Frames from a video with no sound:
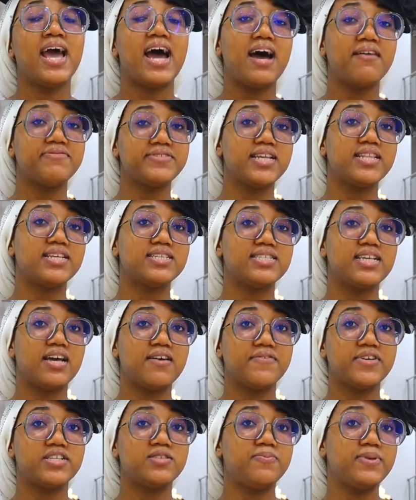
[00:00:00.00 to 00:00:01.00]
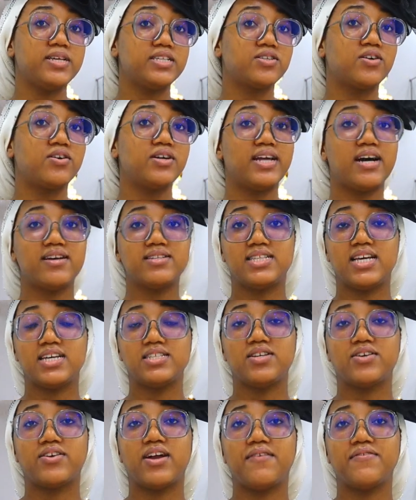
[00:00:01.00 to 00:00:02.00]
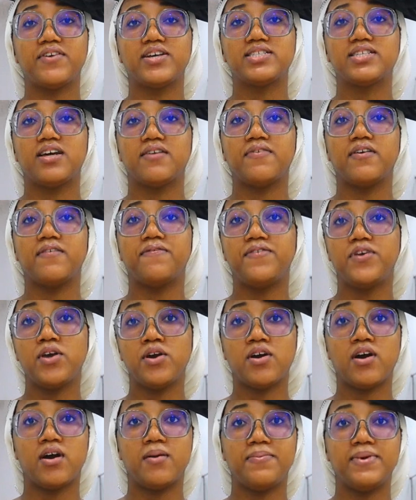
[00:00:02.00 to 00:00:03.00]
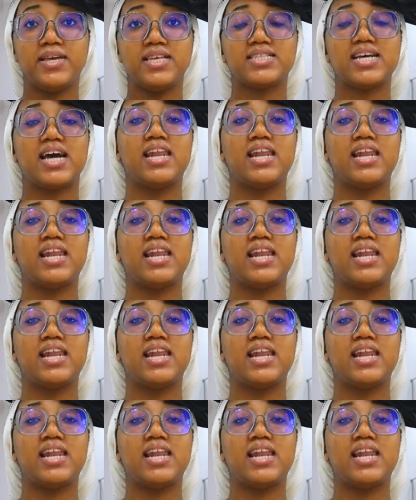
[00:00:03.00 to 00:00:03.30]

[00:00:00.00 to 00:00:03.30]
After the service, please go downstairs to grab yourself a few copies,